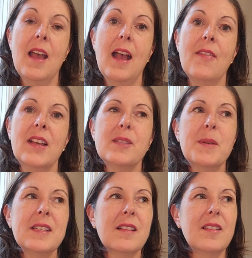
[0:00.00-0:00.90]
and that's
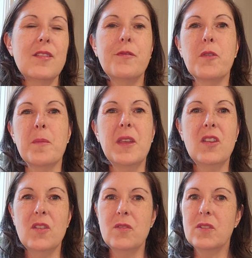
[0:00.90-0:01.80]
basically the form that
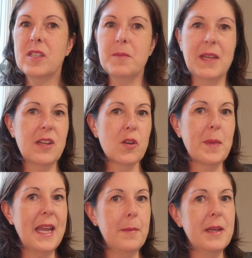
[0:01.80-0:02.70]
you use to make your
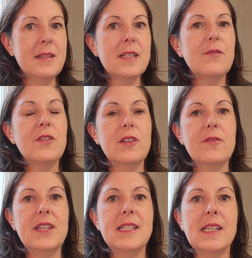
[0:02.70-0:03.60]
payment for your
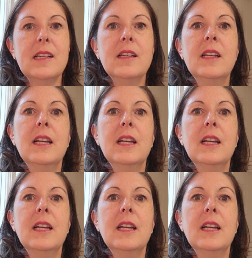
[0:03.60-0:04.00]
visa.